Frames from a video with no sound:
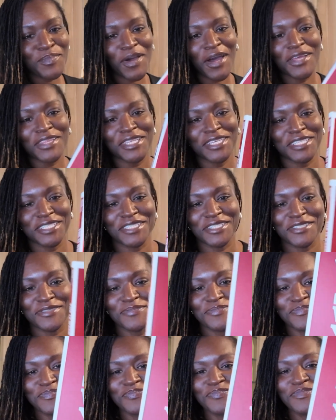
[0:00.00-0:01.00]
bought this.
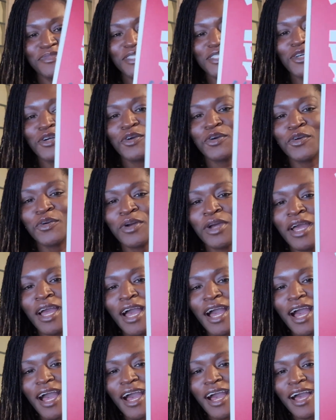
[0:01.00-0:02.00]
So
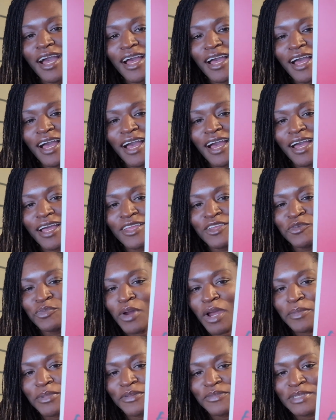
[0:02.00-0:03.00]
you've
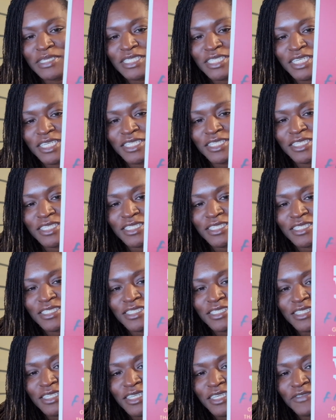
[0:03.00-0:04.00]
probably been seeing
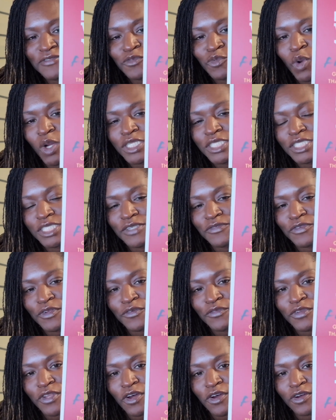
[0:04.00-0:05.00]
this if you watch
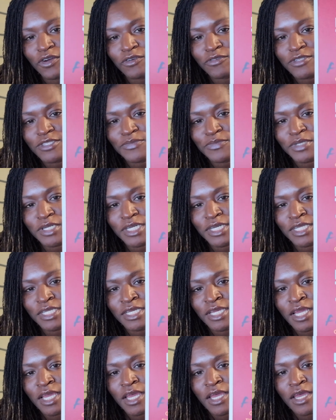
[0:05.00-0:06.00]
different vlogs, but
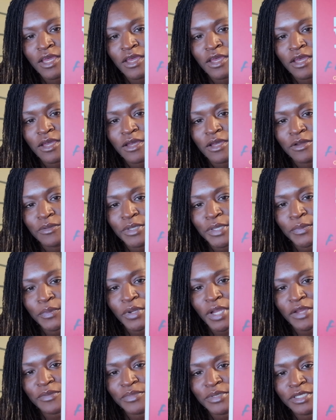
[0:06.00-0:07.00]
people
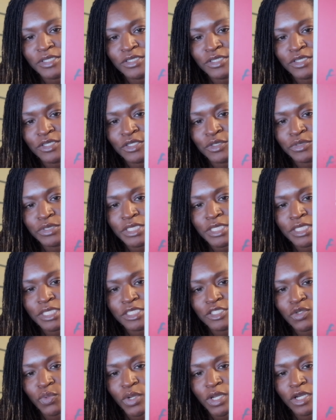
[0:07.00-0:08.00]
have been using the
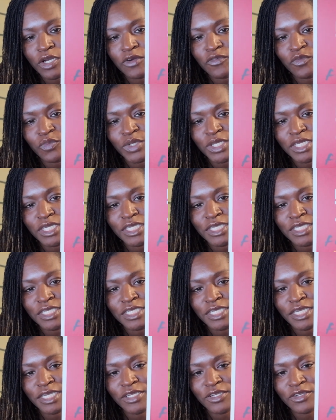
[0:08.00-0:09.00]
12-week
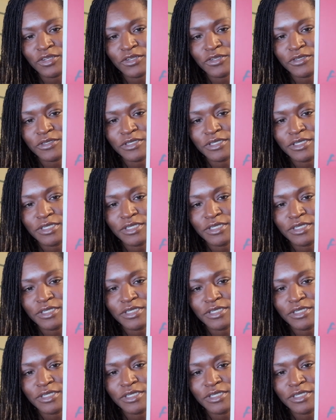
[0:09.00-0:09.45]
year.